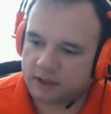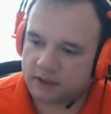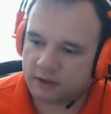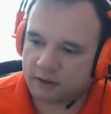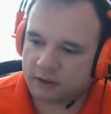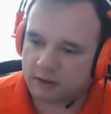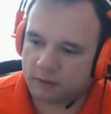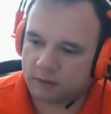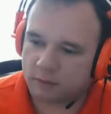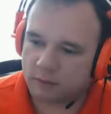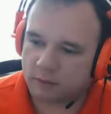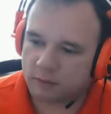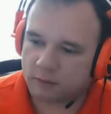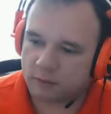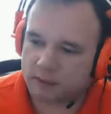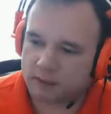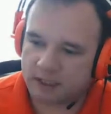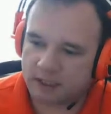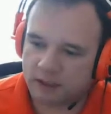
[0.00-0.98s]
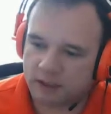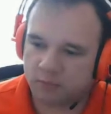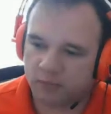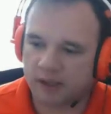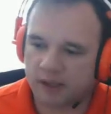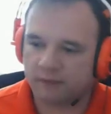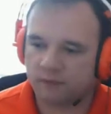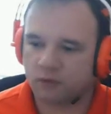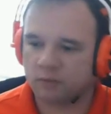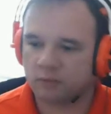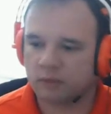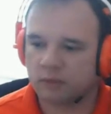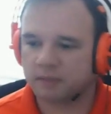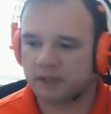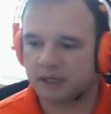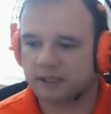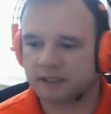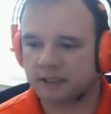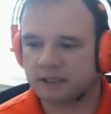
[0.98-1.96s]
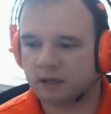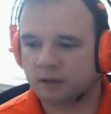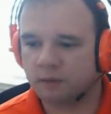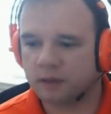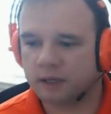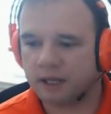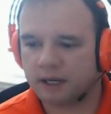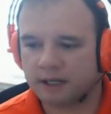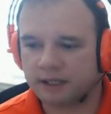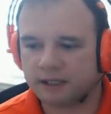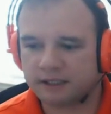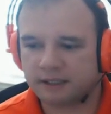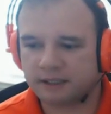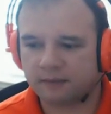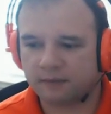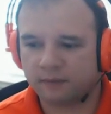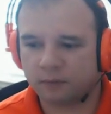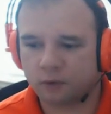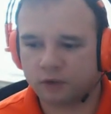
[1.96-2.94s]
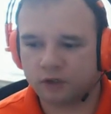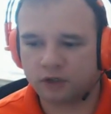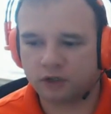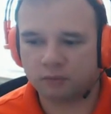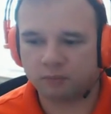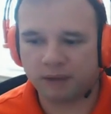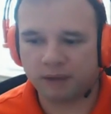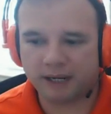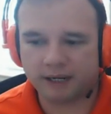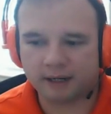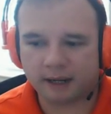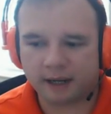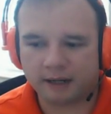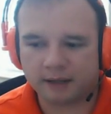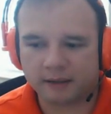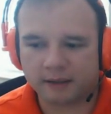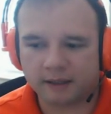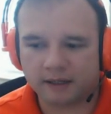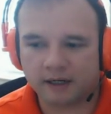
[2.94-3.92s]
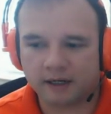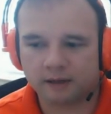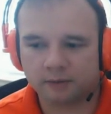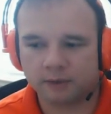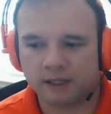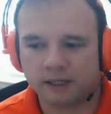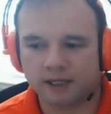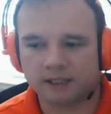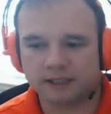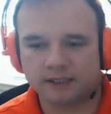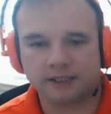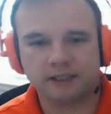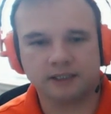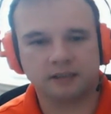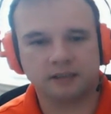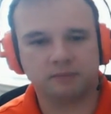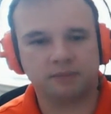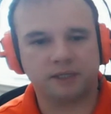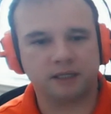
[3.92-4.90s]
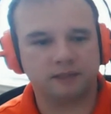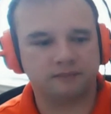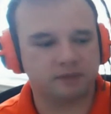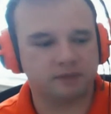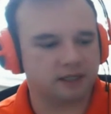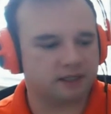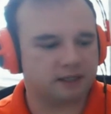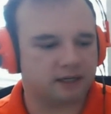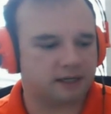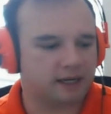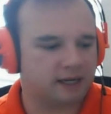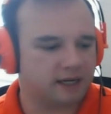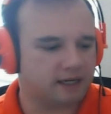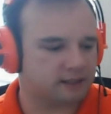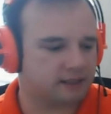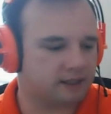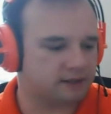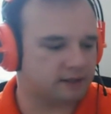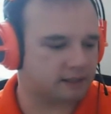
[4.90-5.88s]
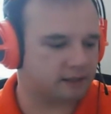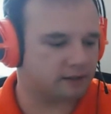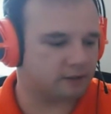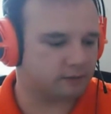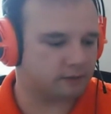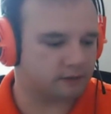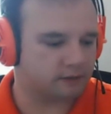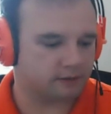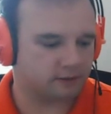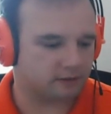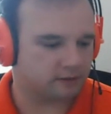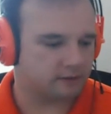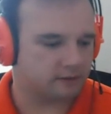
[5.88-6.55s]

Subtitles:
start with DNN platform updates. I know we got a 7.4.2 beta out there. We got a CTP of DNN 8. How's that going?